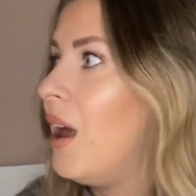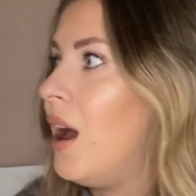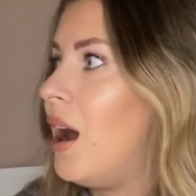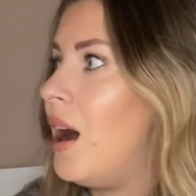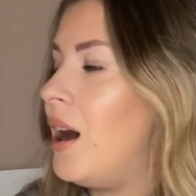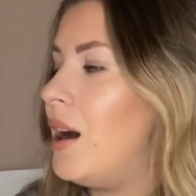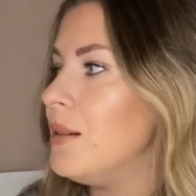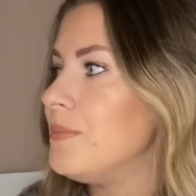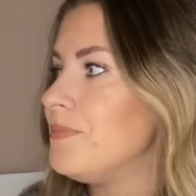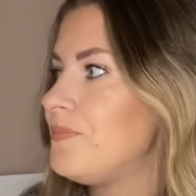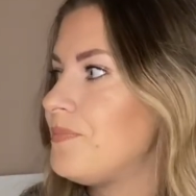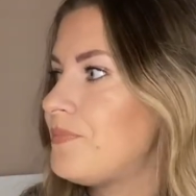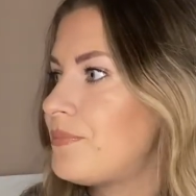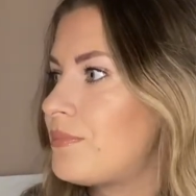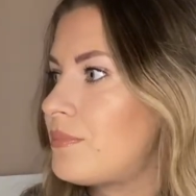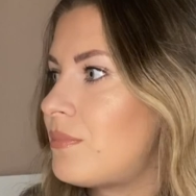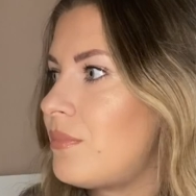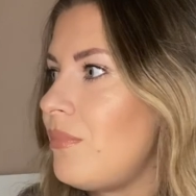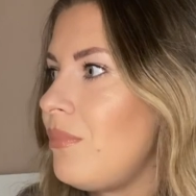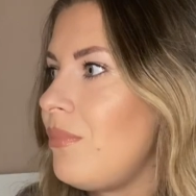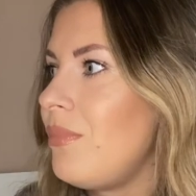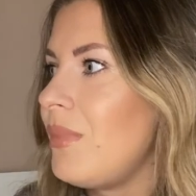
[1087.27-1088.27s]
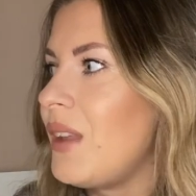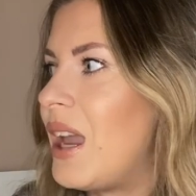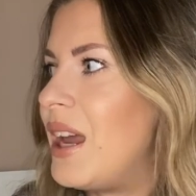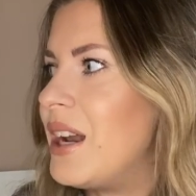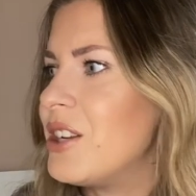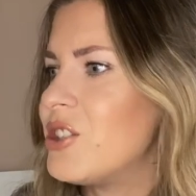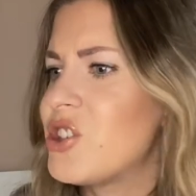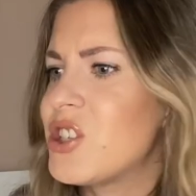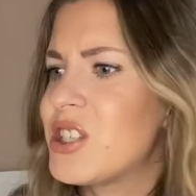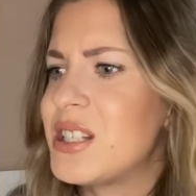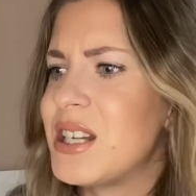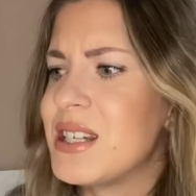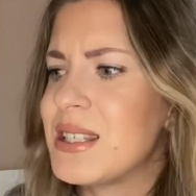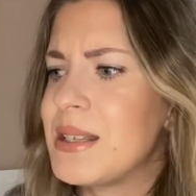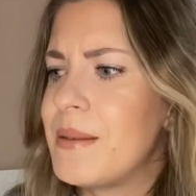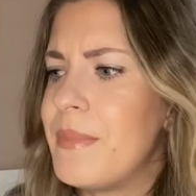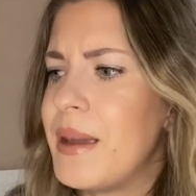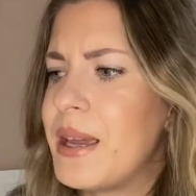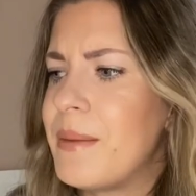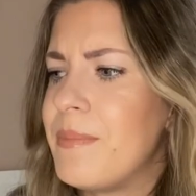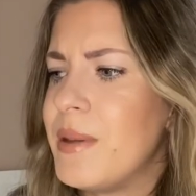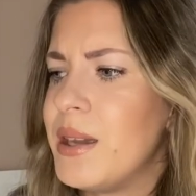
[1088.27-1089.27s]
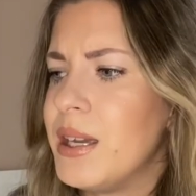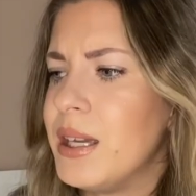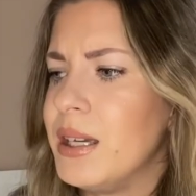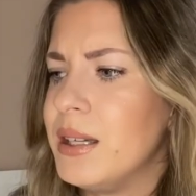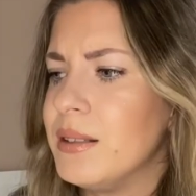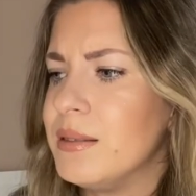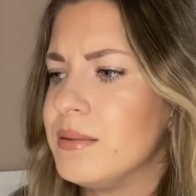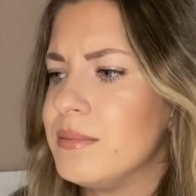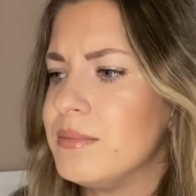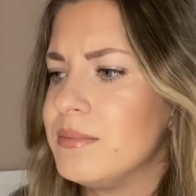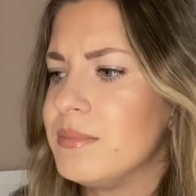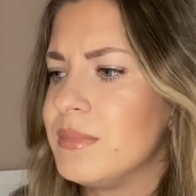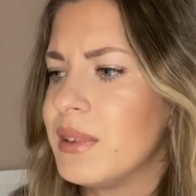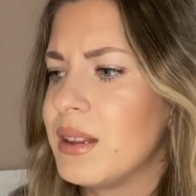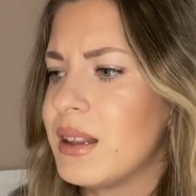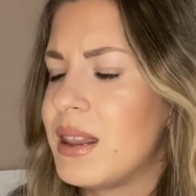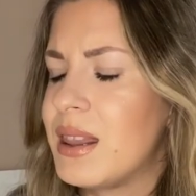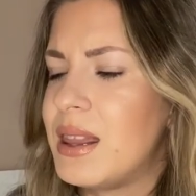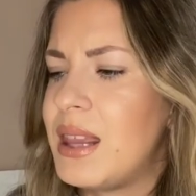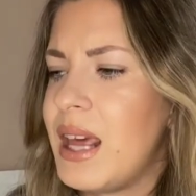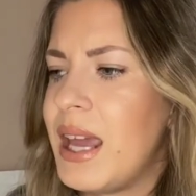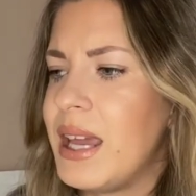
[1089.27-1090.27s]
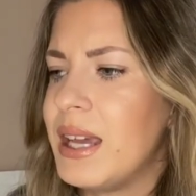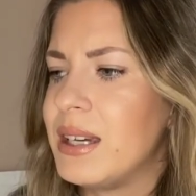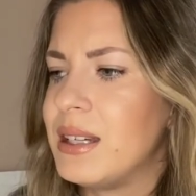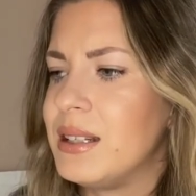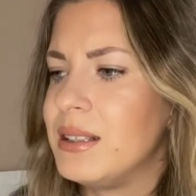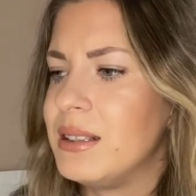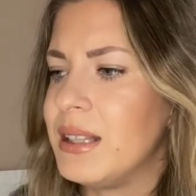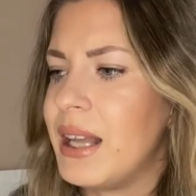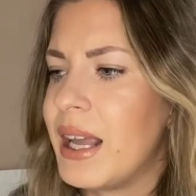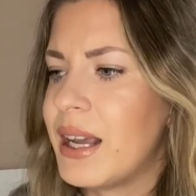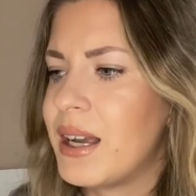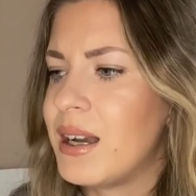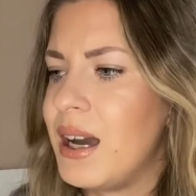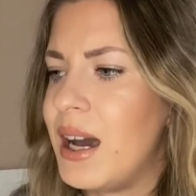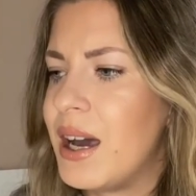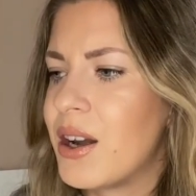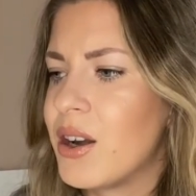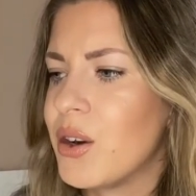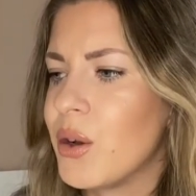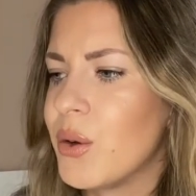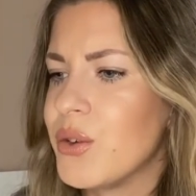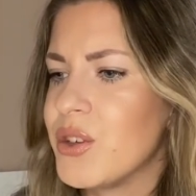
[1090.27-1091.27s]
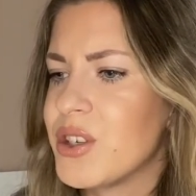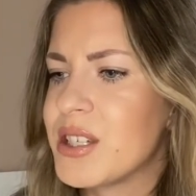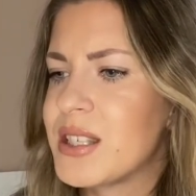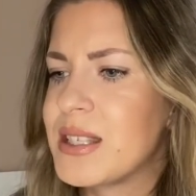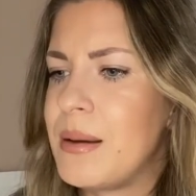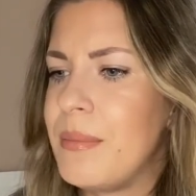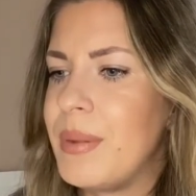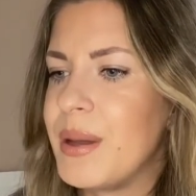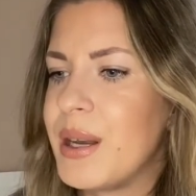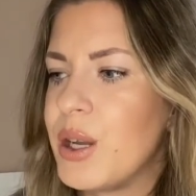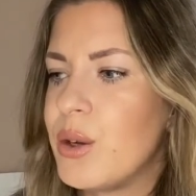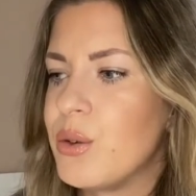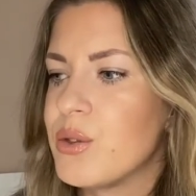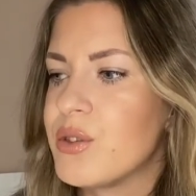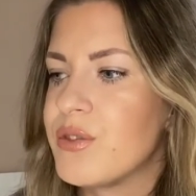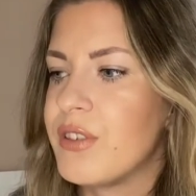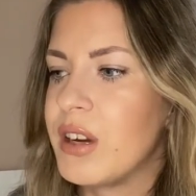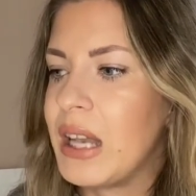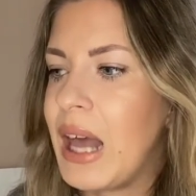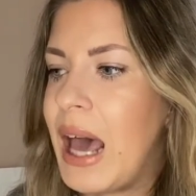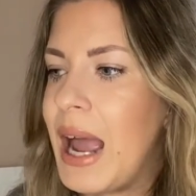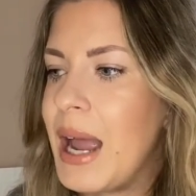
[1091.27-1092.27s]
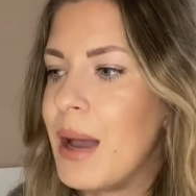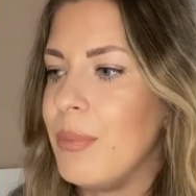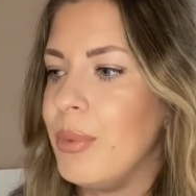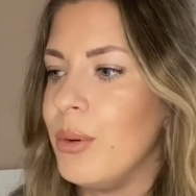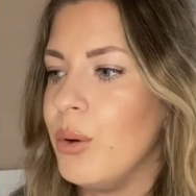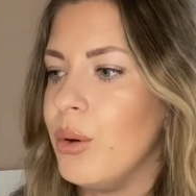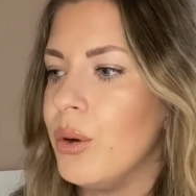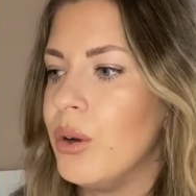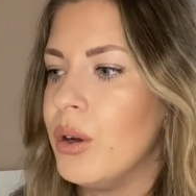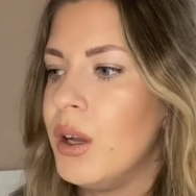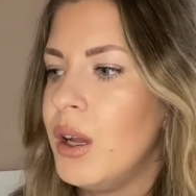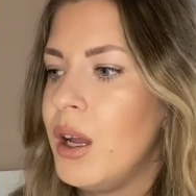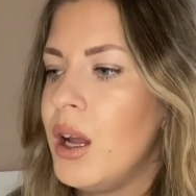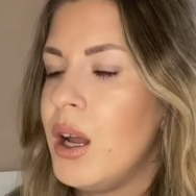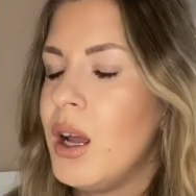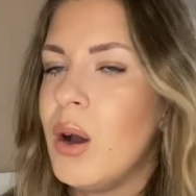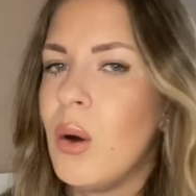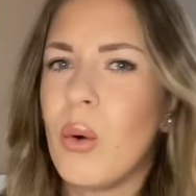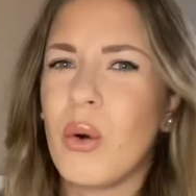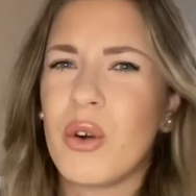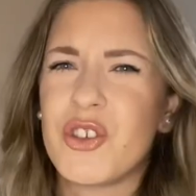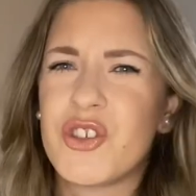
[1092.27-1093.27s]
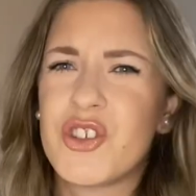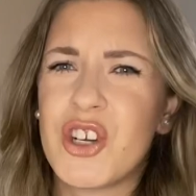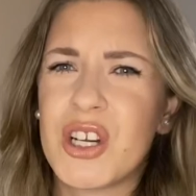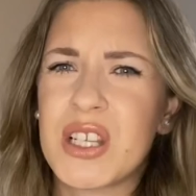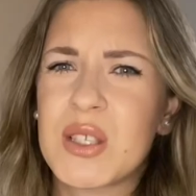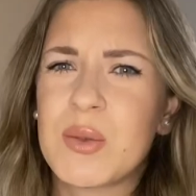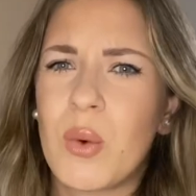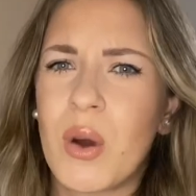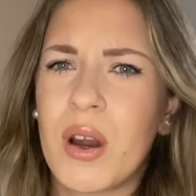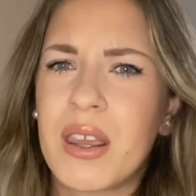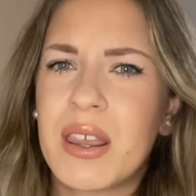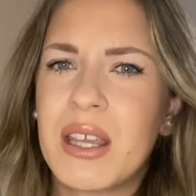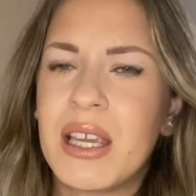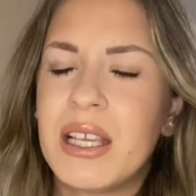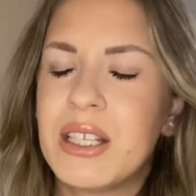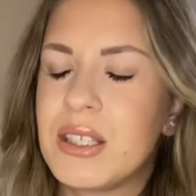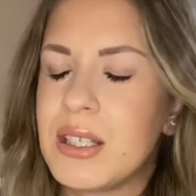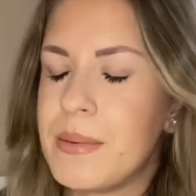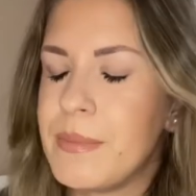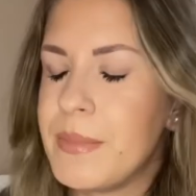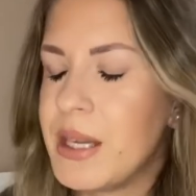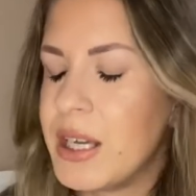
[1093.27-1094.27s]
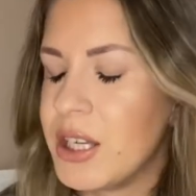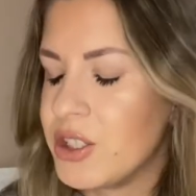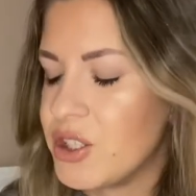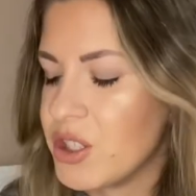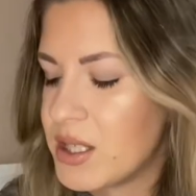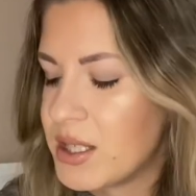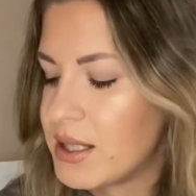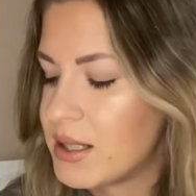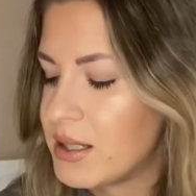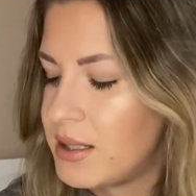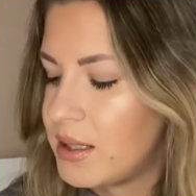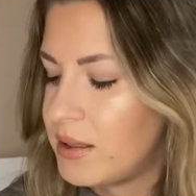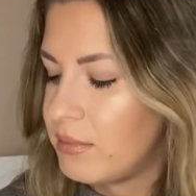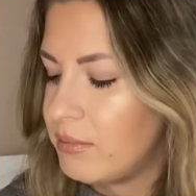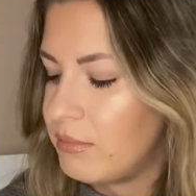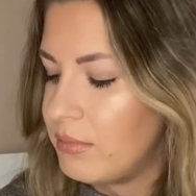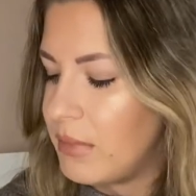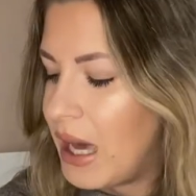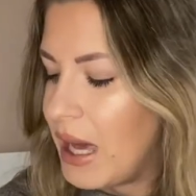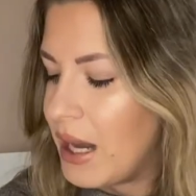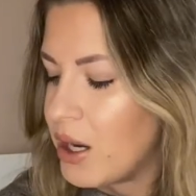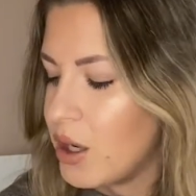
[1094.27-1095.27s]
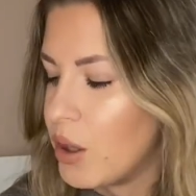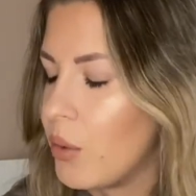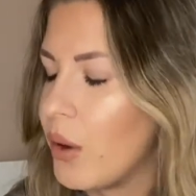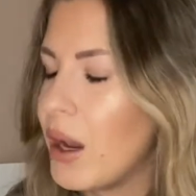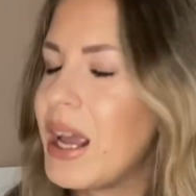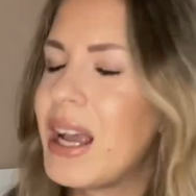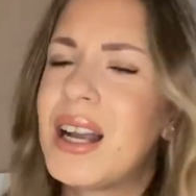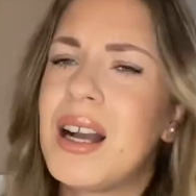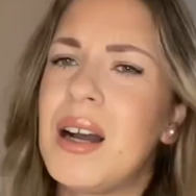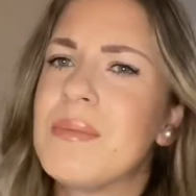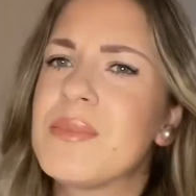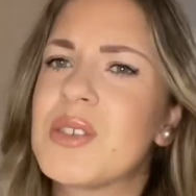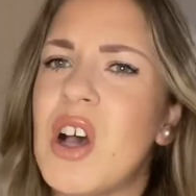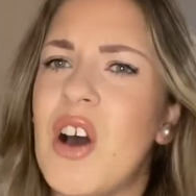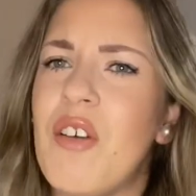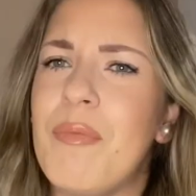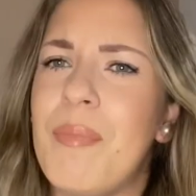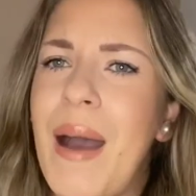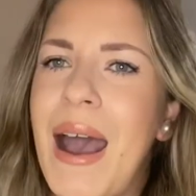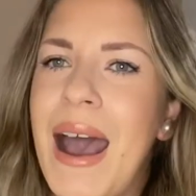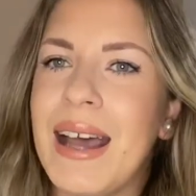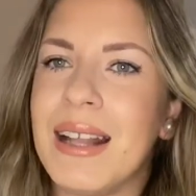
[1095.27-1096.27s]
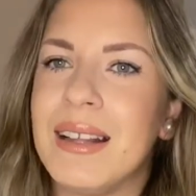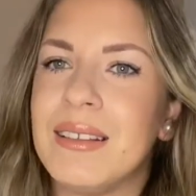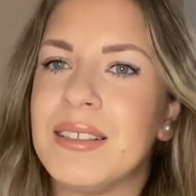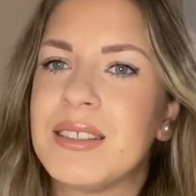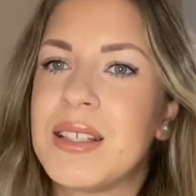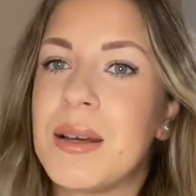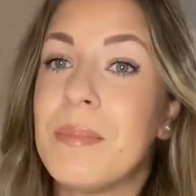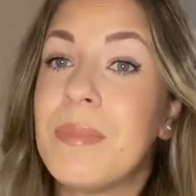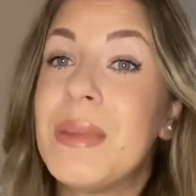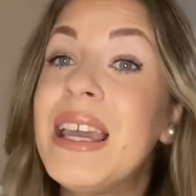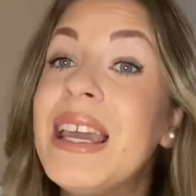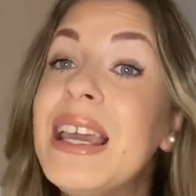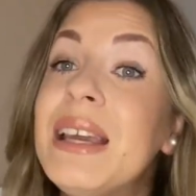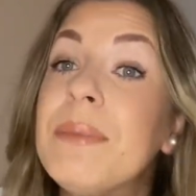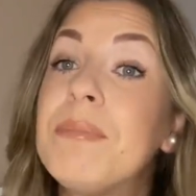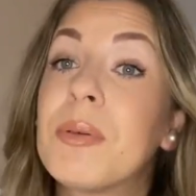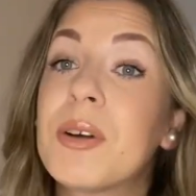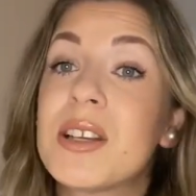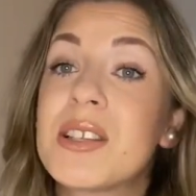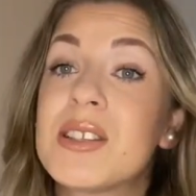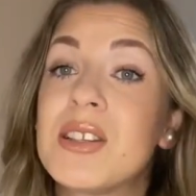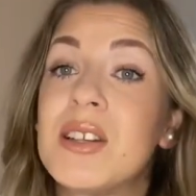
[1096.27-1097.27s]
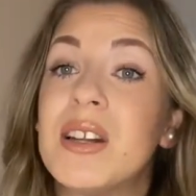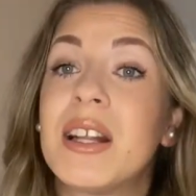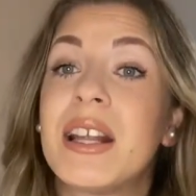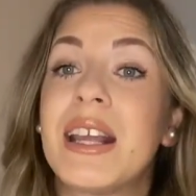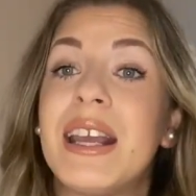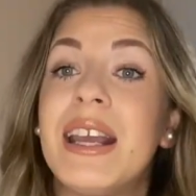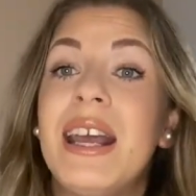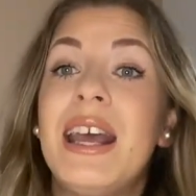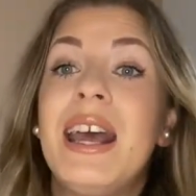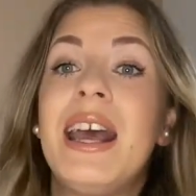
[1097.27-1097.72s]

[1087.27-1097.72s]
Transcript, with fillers: Um, and it just doesn't make me think like, I don't know, you're somebody who's reliable or trustworthy. To me, it just, I don't know, it comes off bad. To me personally,